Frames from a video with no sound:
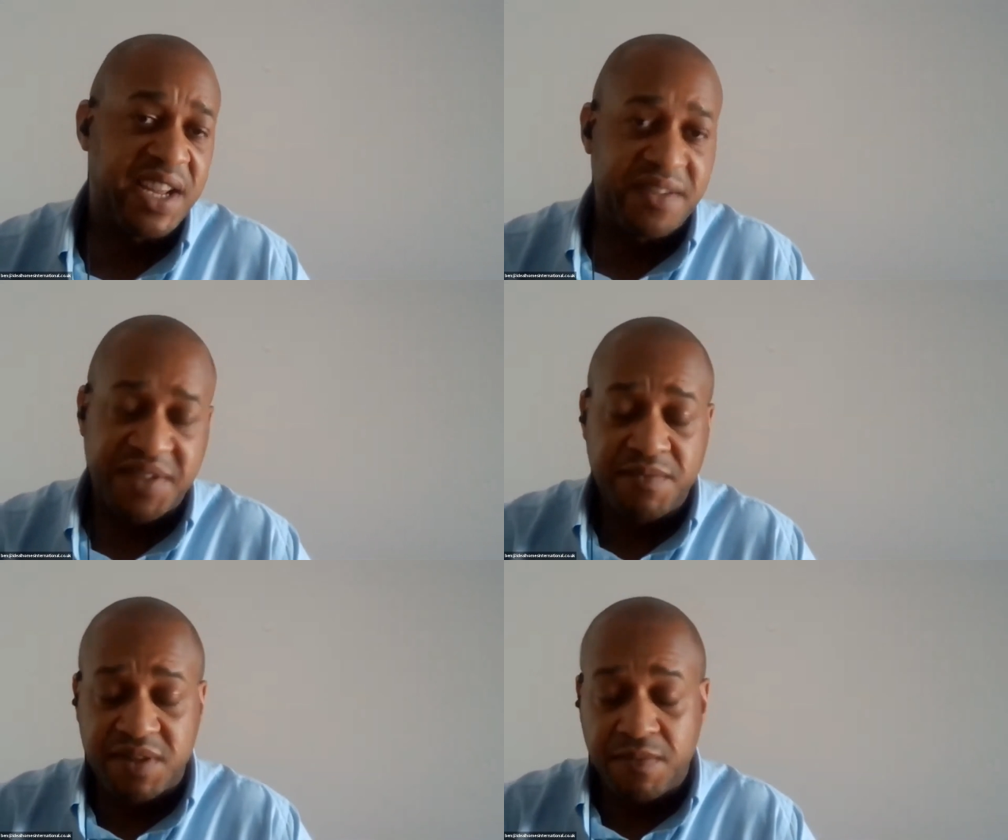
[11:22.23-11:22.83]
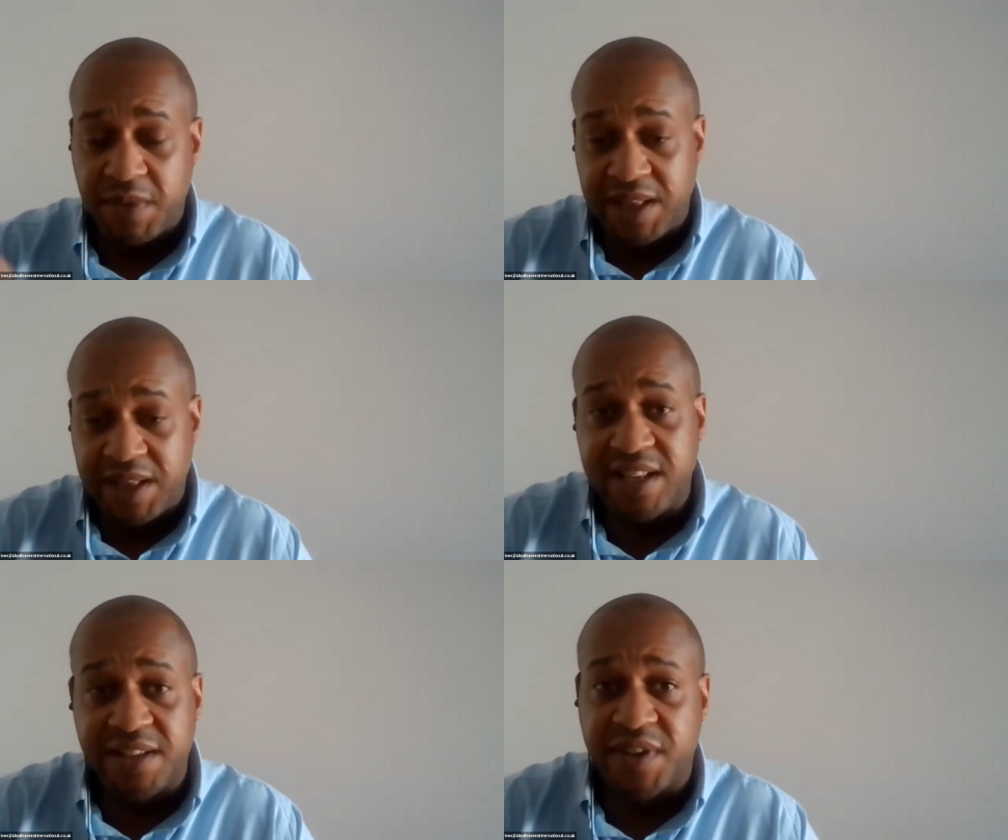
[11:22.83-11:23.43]
And some
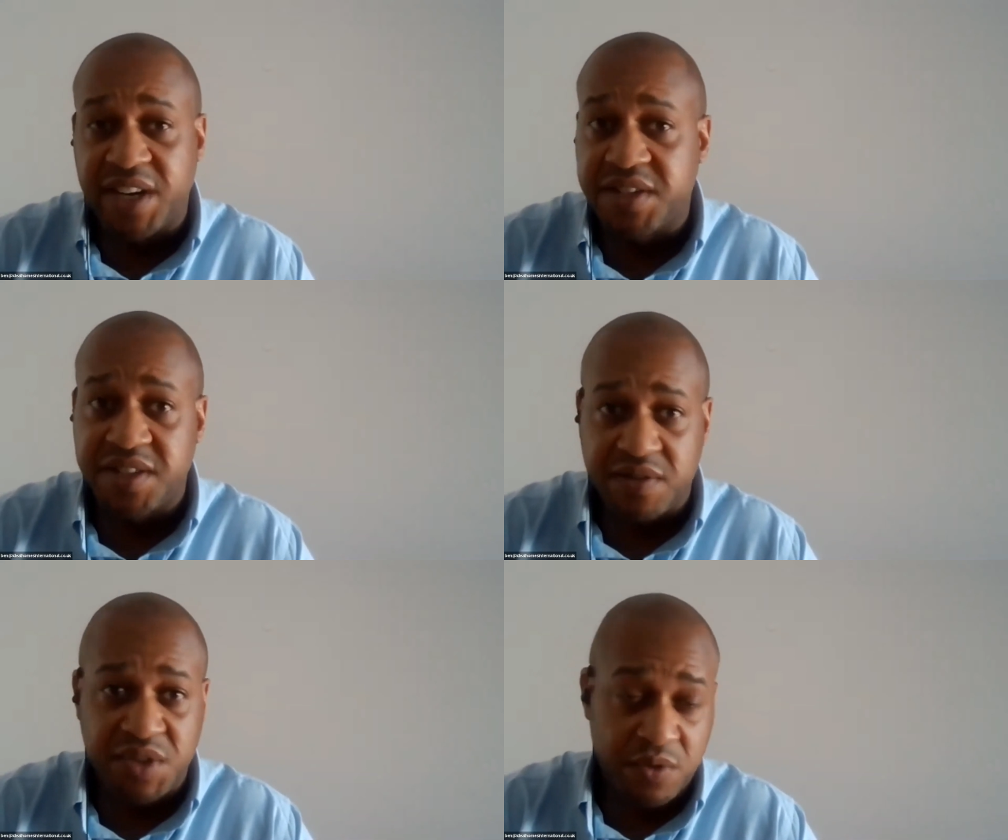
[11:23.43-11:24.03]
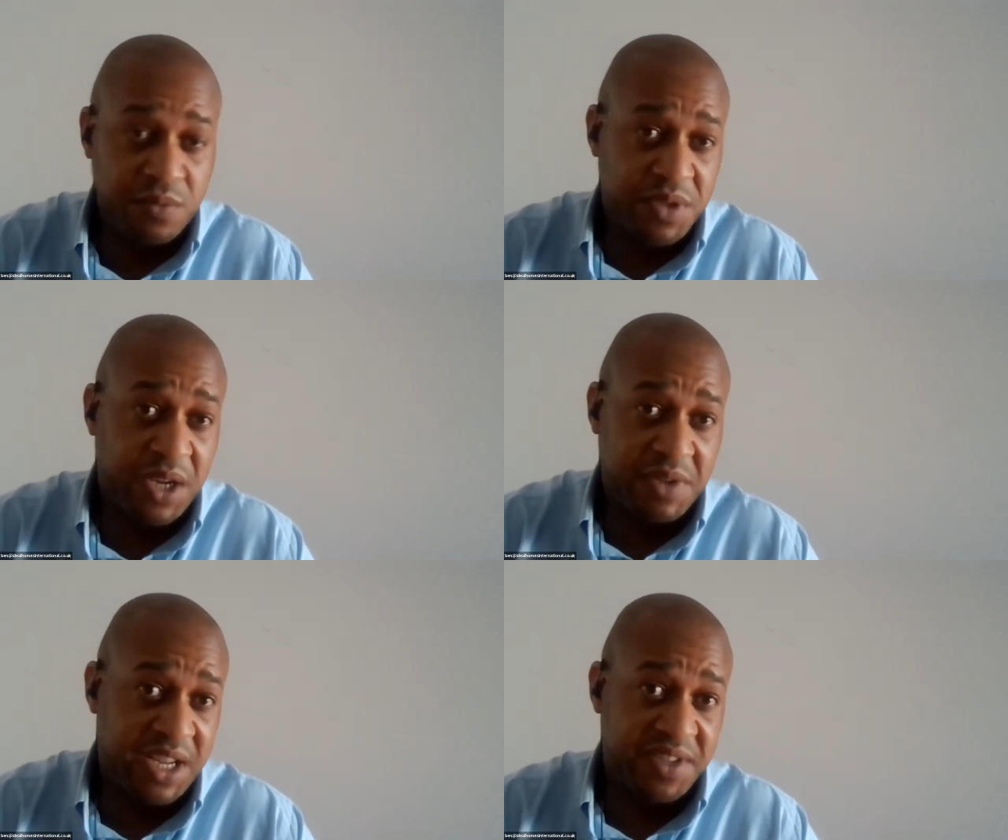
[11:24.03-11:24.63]
legal advisors still
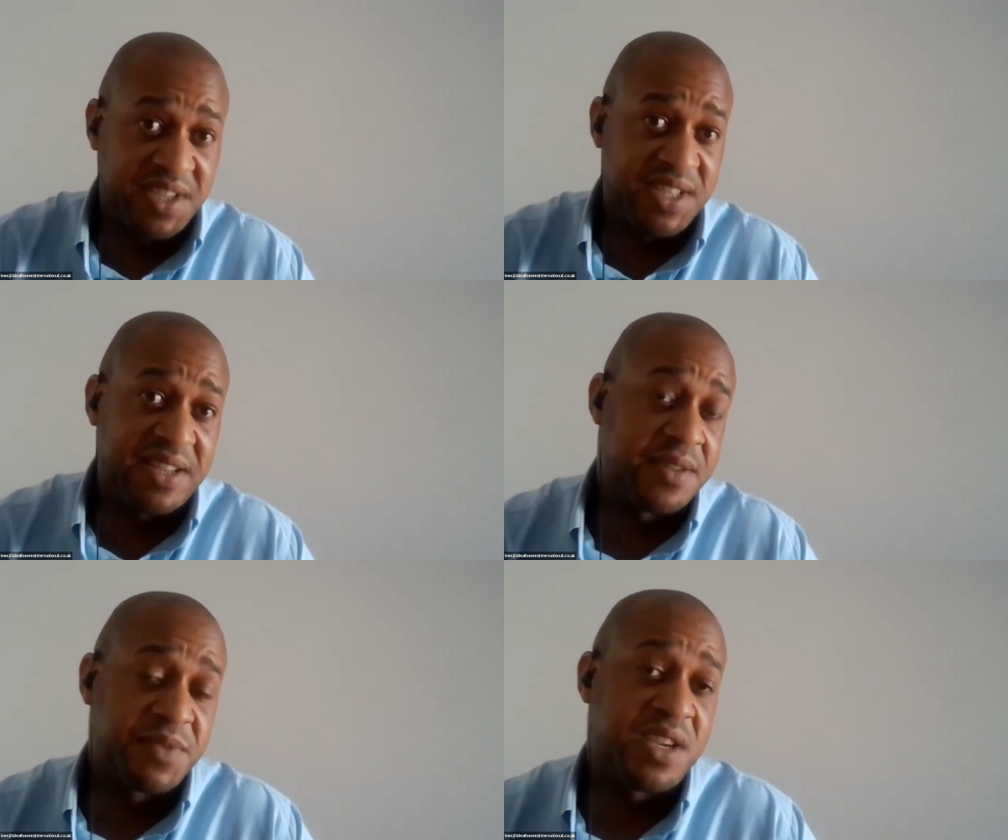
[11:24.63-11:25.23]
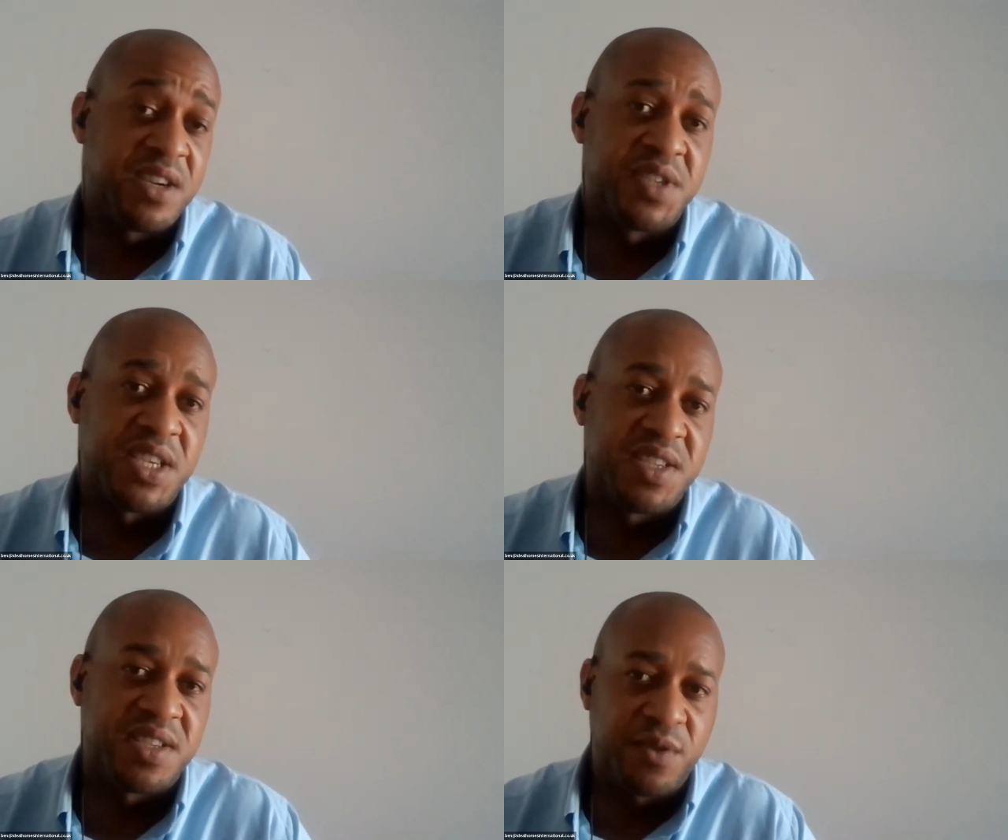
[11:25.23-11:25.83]
don't understand it themselves.
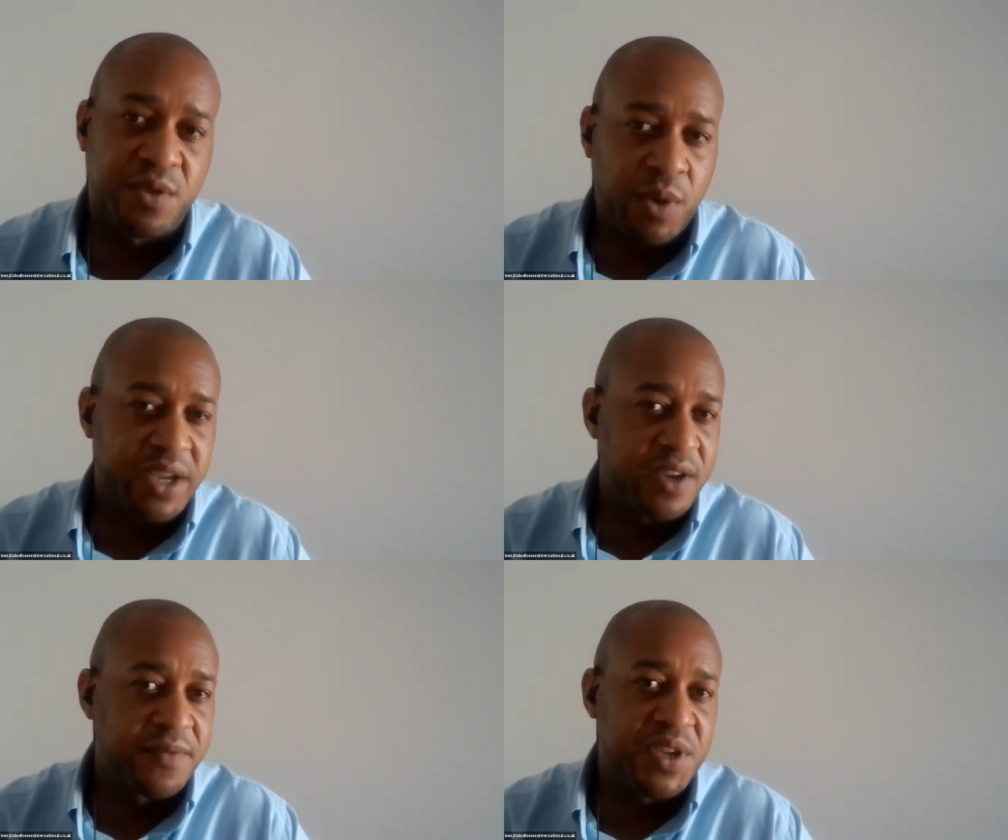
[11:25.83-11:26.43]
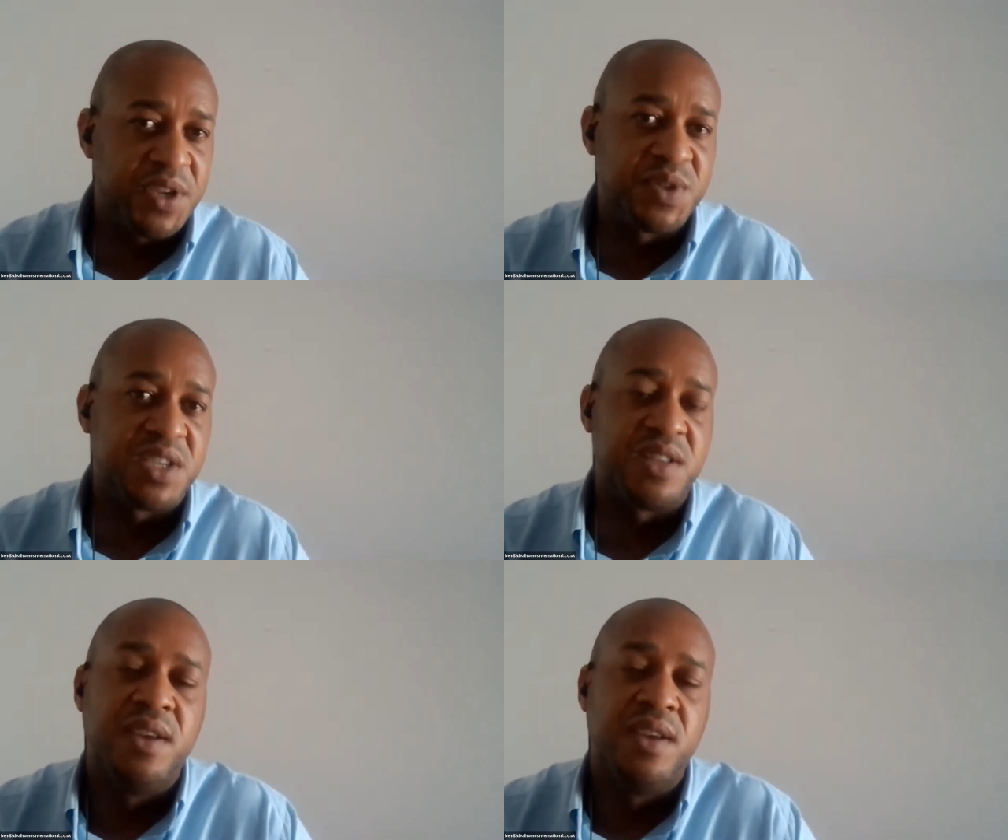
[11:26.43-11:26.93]
It's still quite confusing.